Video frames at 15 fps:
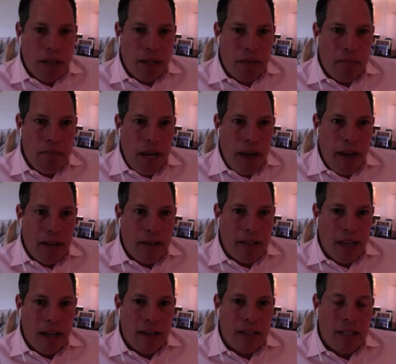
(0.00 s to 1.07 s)
in me
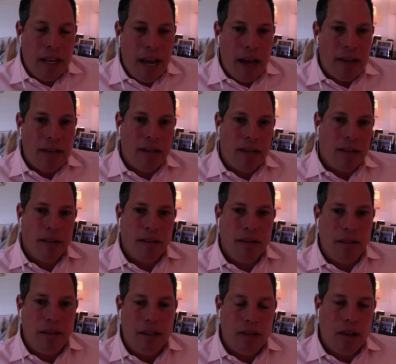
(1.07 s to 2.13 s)
says, yes,
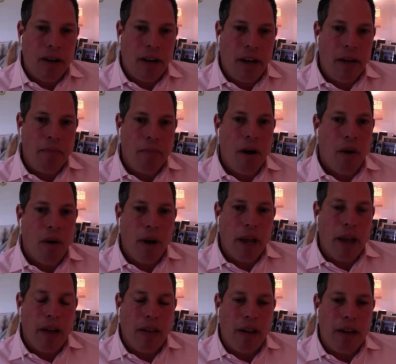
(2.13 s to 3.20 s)
it's going to keep going.
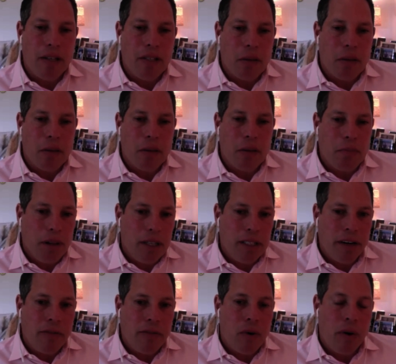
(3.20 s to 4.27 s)
LA is the place
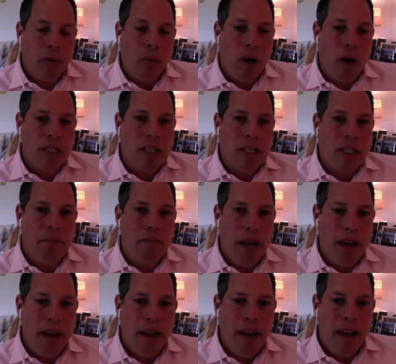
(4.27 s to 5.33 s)
everyone wants to be,
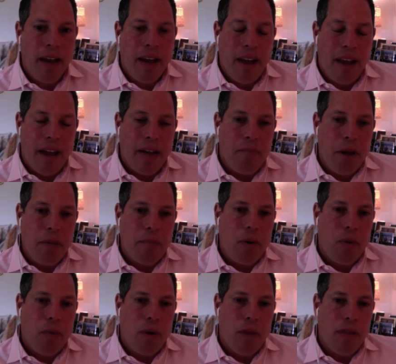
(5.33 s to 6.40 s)
and people
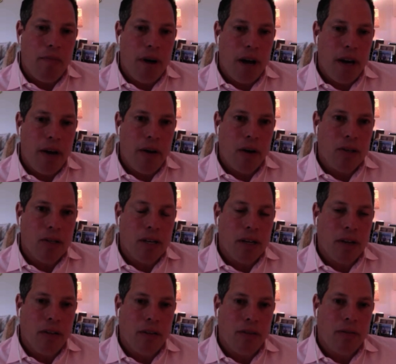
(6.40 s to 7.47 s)
with money are
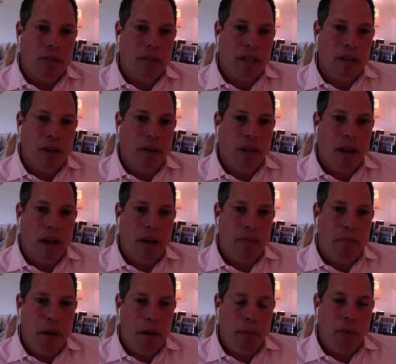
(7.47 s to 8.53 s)
still
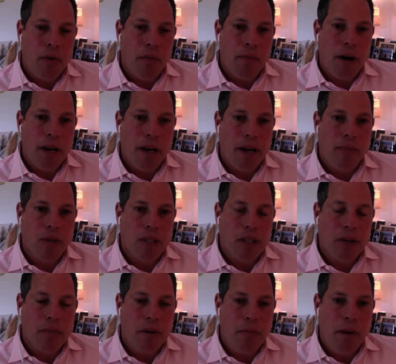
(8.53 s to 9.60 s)
people with money and will
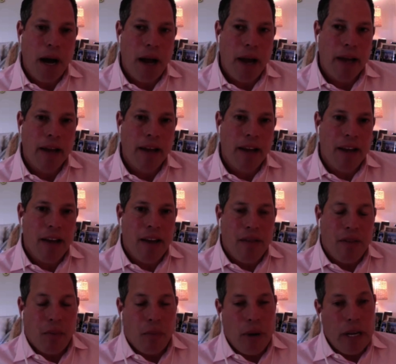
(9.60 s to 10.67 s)
still be buying.
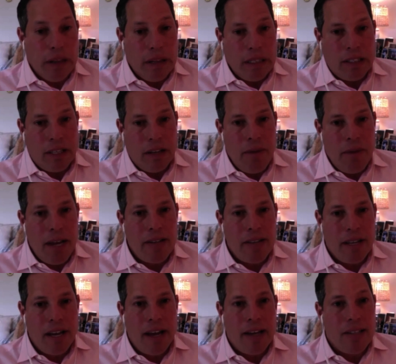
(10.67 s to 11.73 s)
The realist in me
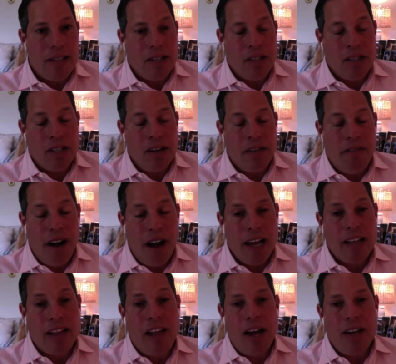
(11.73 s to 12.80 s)
says this is defying
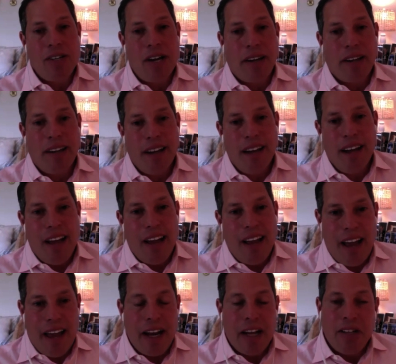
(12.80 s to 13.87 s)
logic.
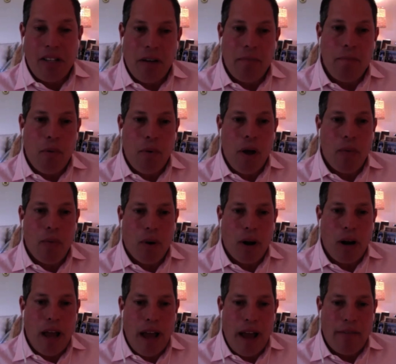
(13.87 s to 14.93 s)
And at some point, we're
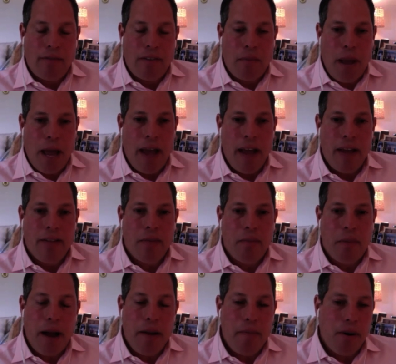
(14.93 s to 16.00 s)
going to have to pay the
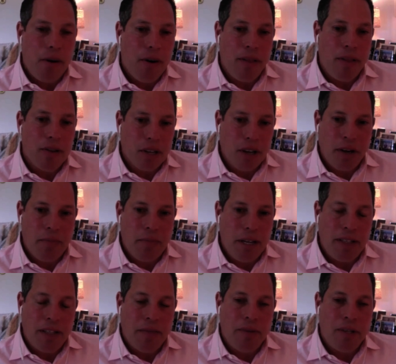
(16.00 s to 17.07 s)
piper, and there's going to be
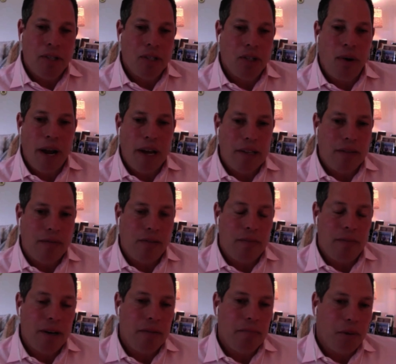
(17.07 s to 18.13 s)
some distress from
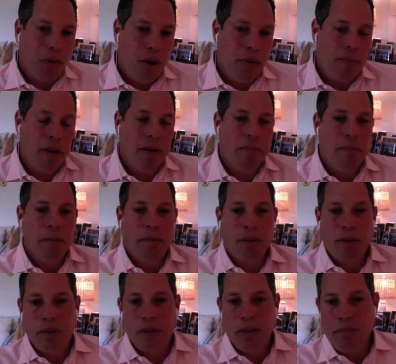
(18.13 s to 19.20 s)
unemployment and people
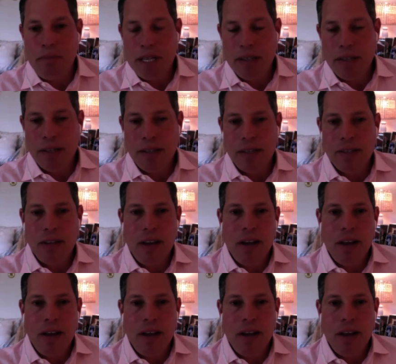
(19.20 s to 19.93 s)
losing businesses.